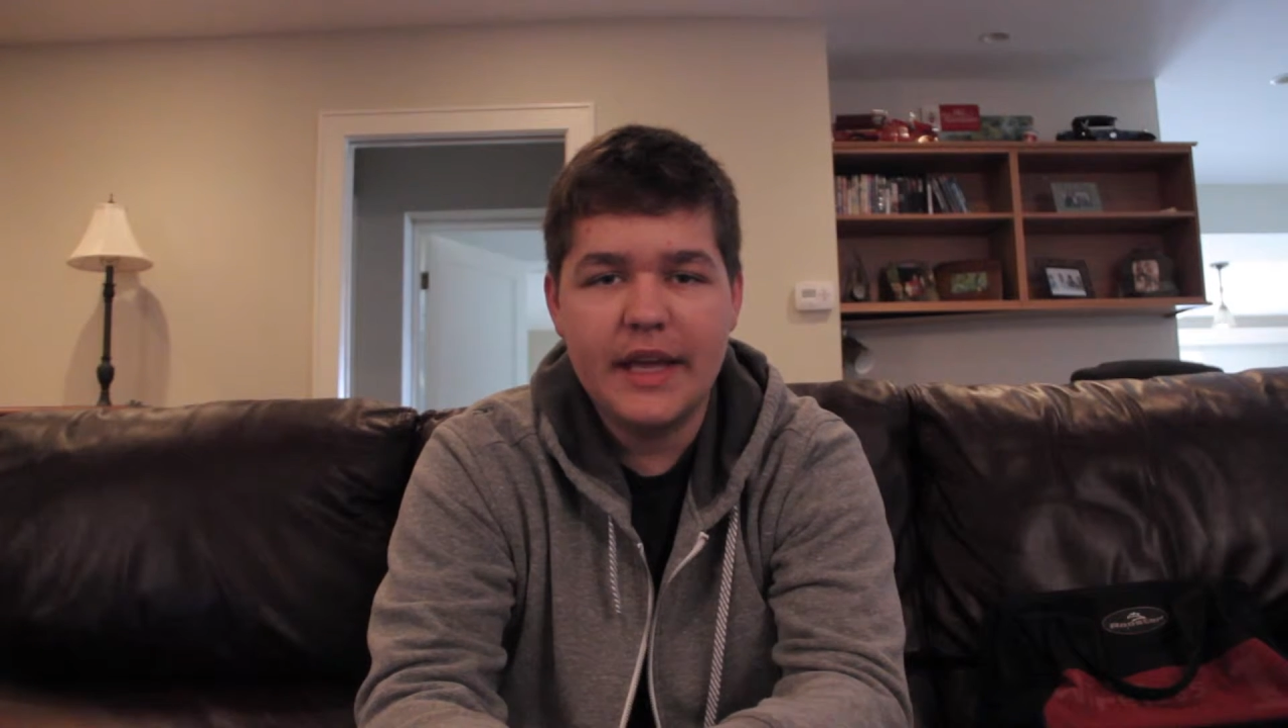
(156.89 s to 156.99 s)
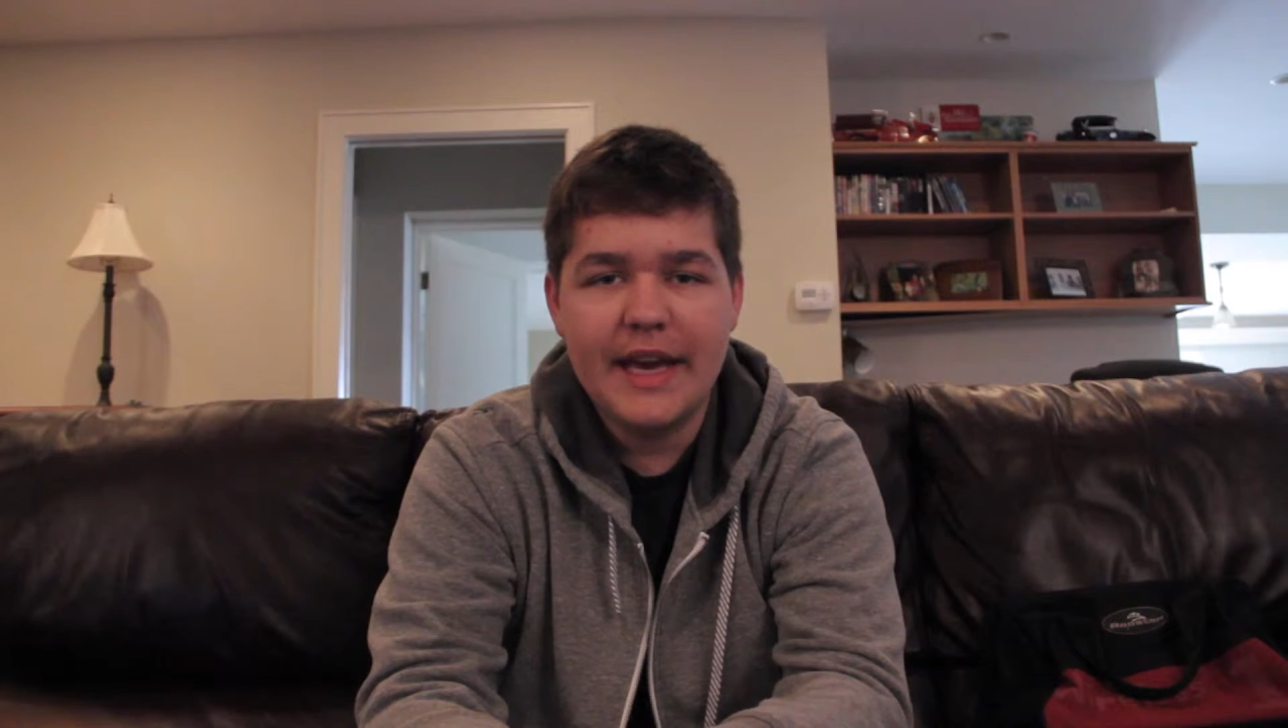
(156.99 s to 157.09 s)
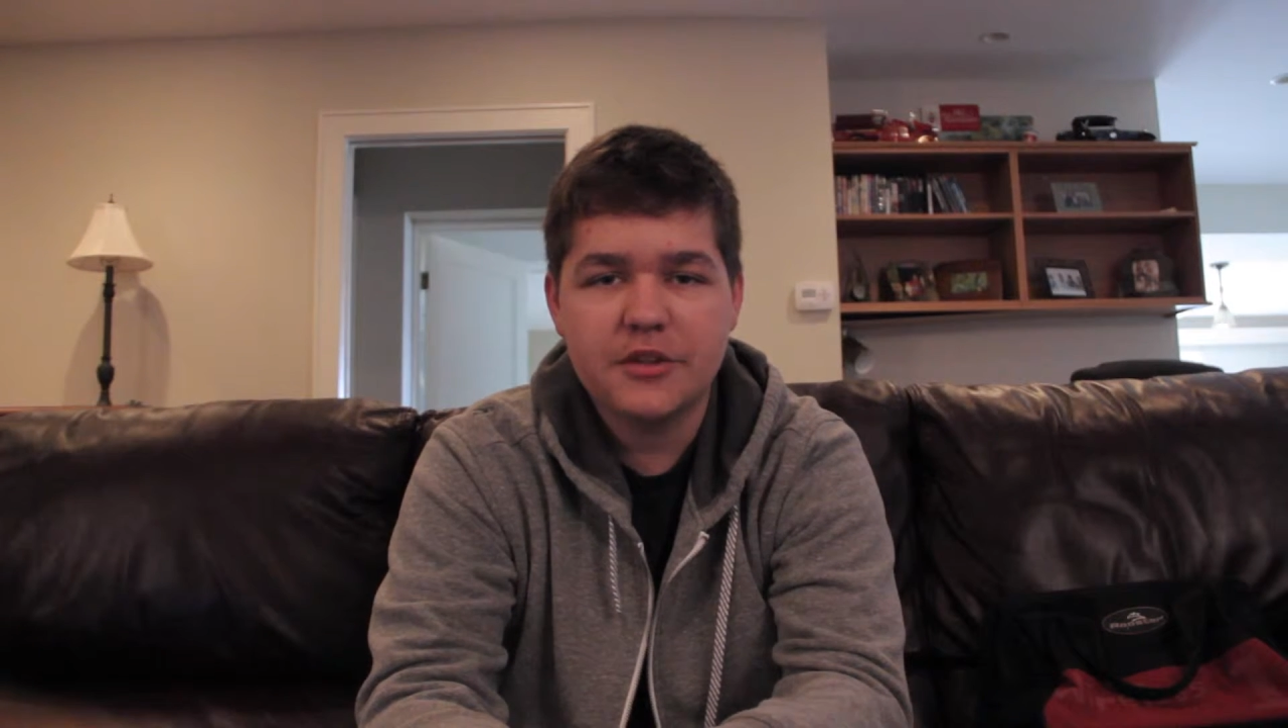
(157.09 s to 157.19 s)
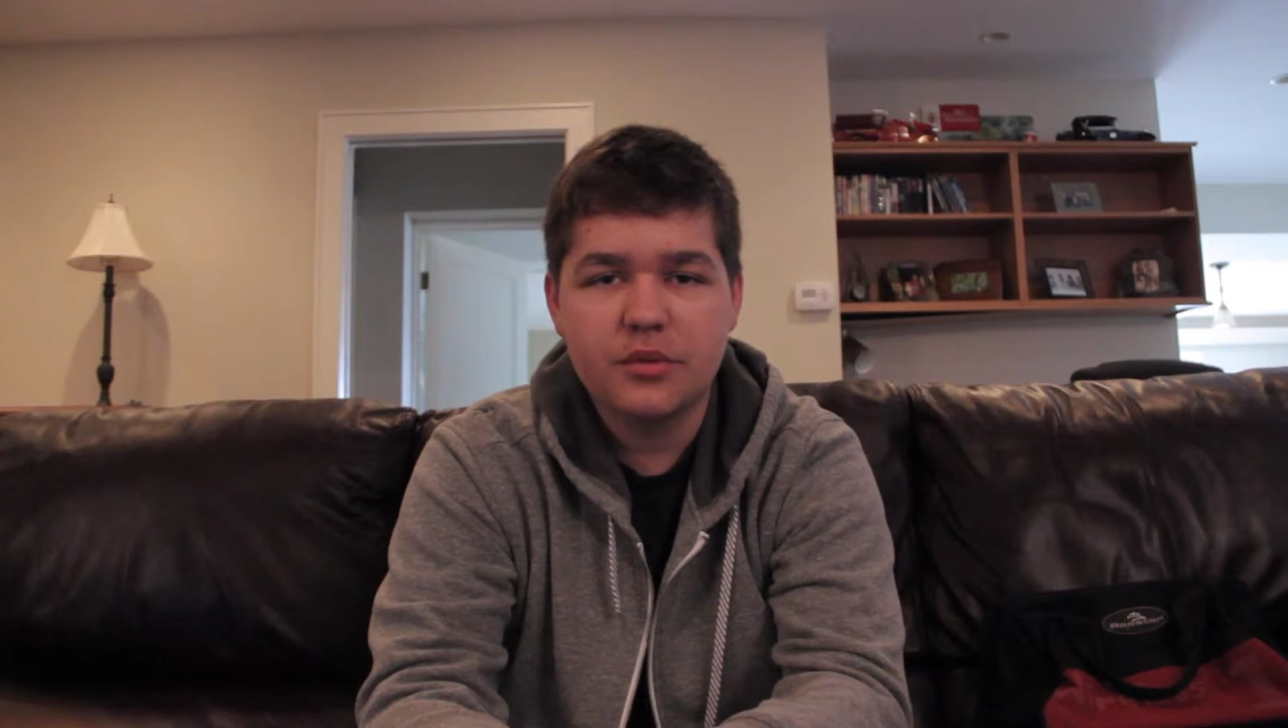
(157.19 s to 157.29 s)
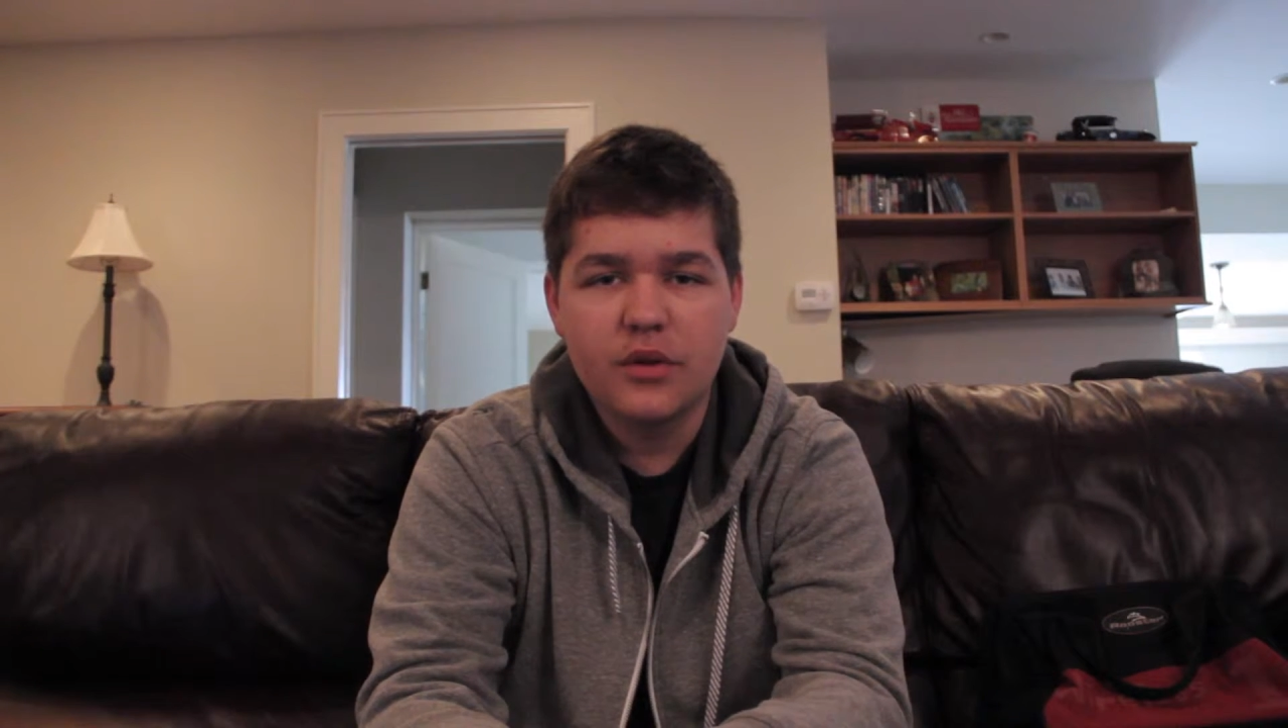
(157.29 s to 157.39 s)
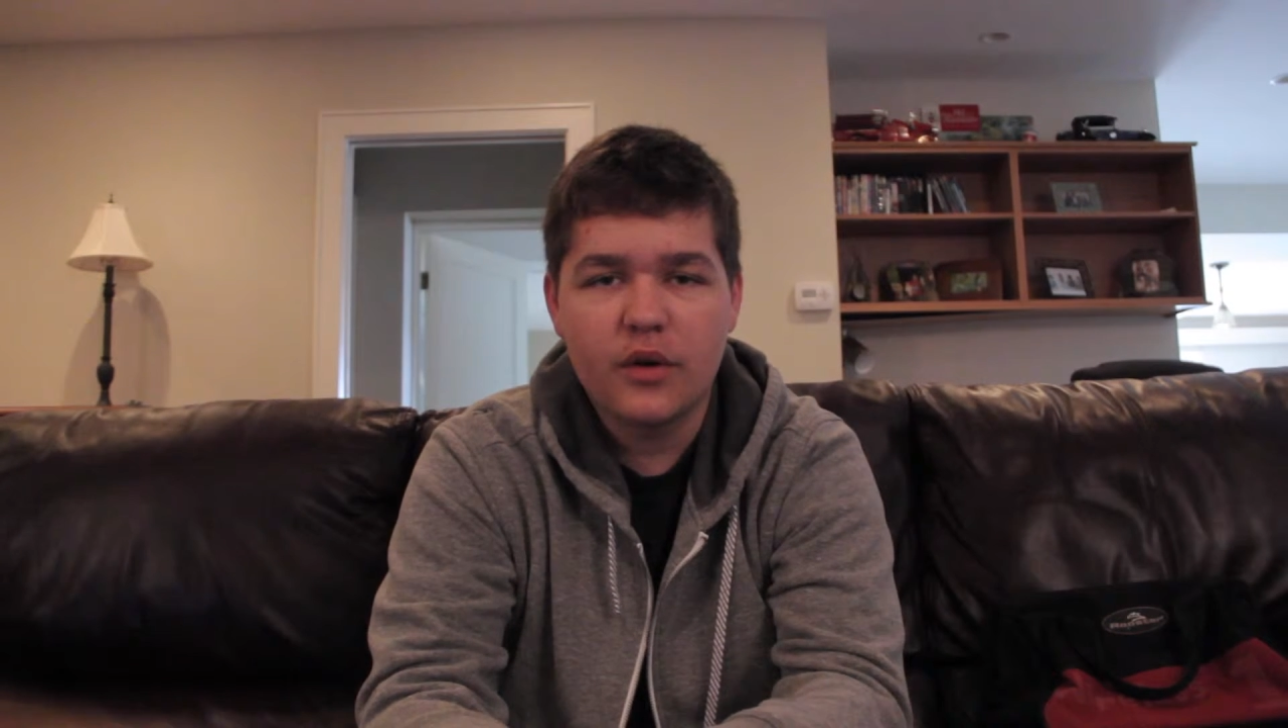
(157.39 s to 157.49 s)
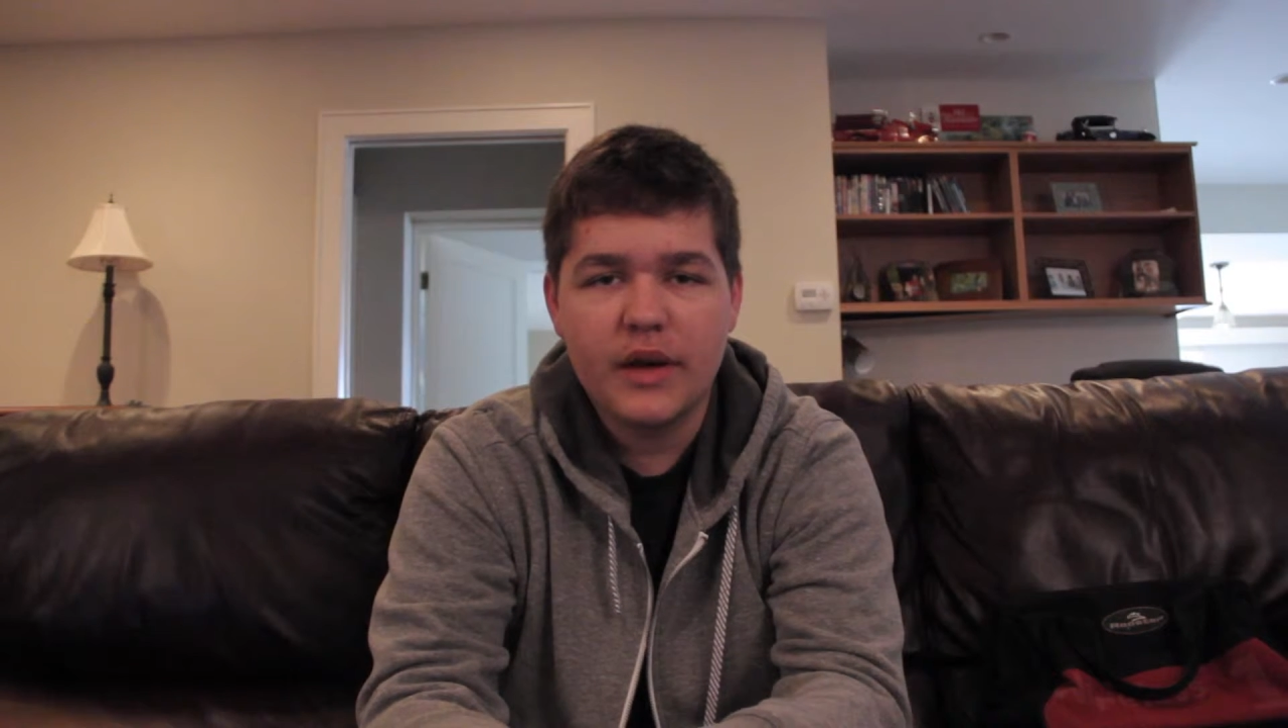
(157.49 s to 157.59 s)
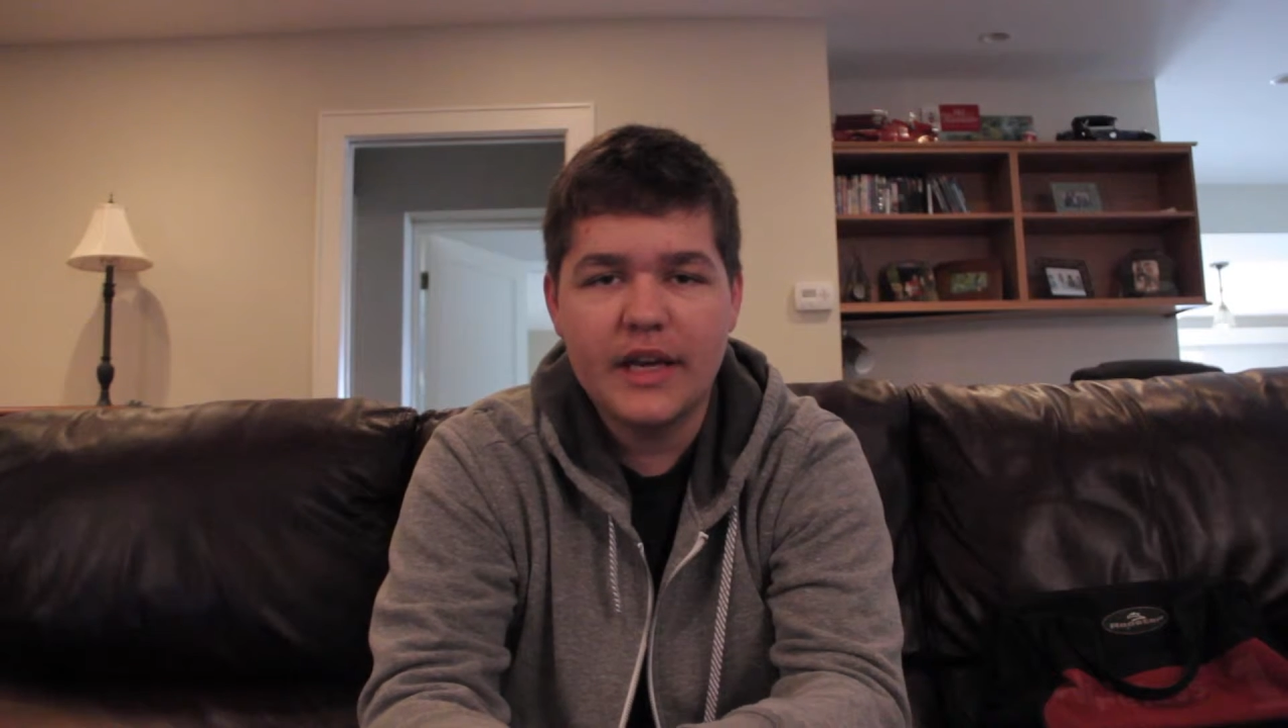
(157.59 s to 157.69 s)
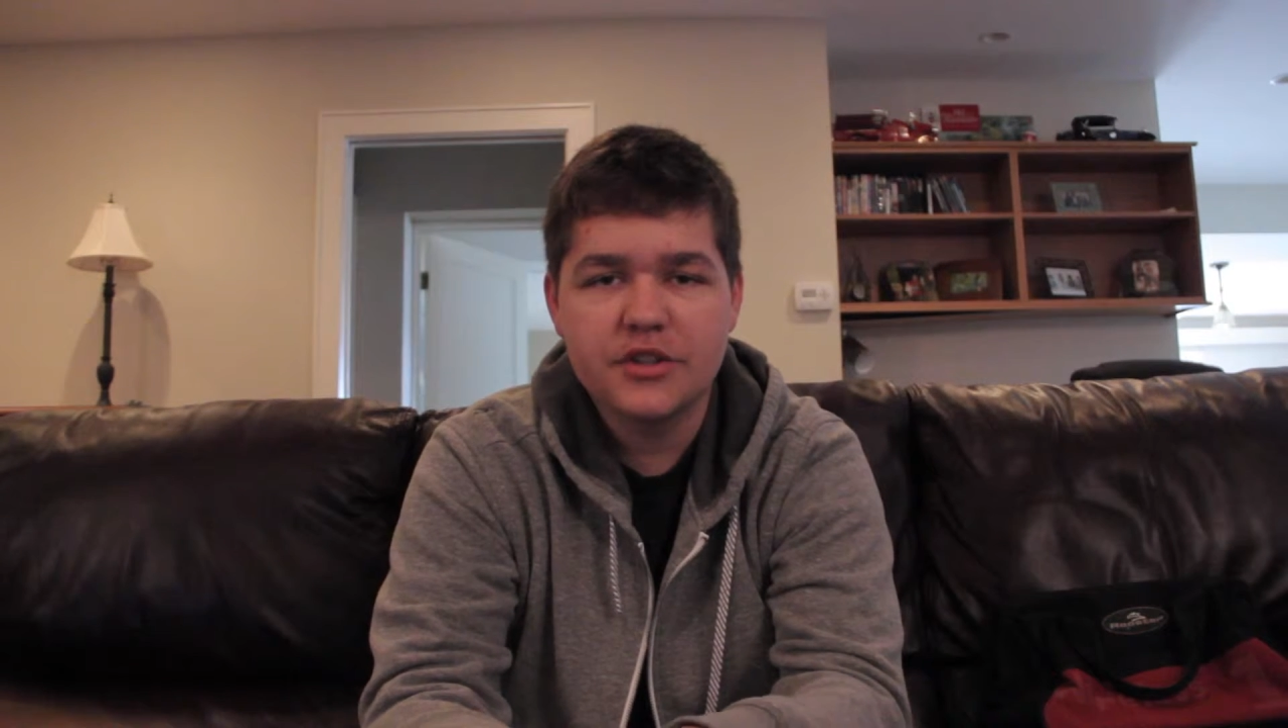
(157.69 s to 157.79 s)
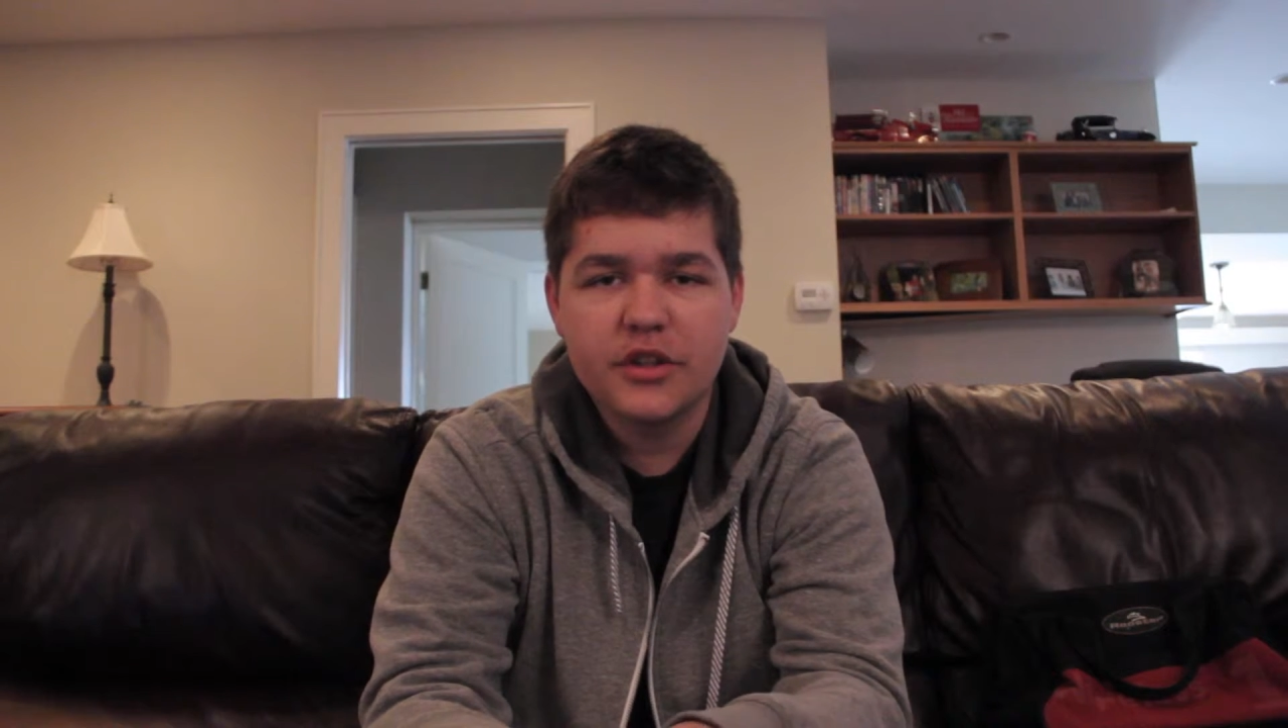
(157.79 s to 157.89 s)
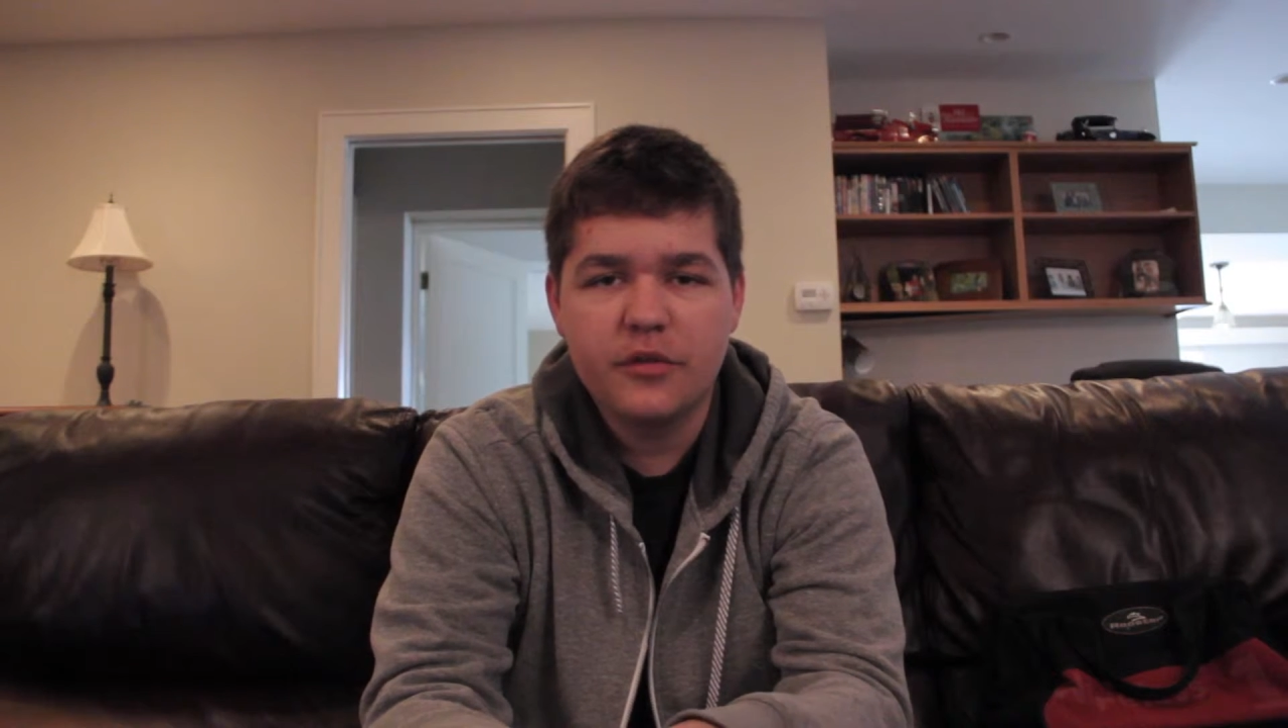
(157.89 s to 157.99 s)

the actual location